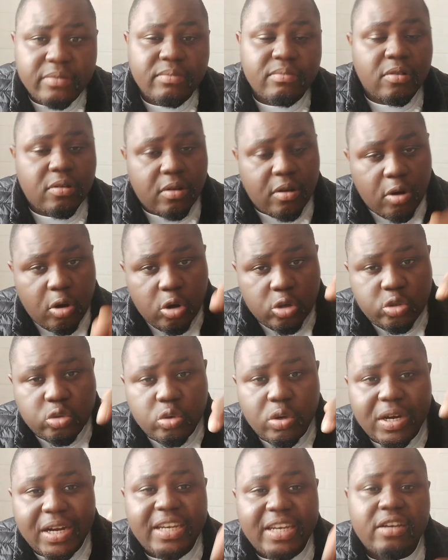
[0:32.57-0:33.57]
also
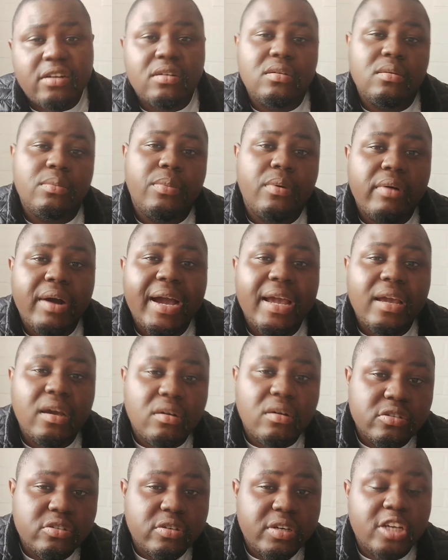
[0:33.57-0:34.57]
click on the bell icon so you
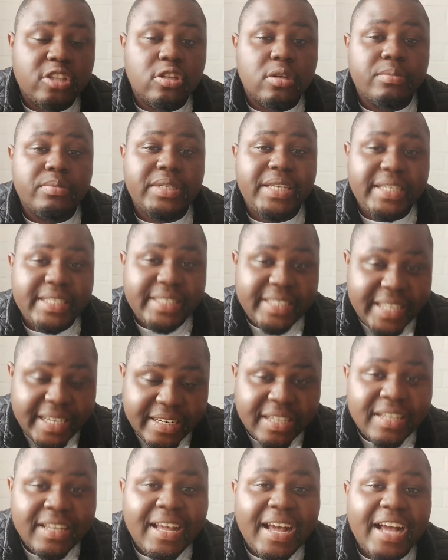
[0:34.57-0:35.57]
get updated
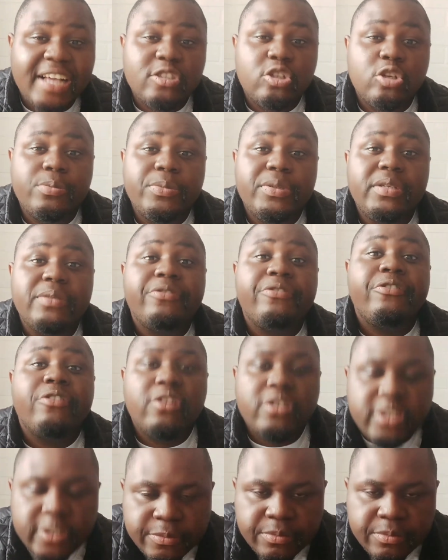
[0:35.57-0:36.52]
and so you'll be the first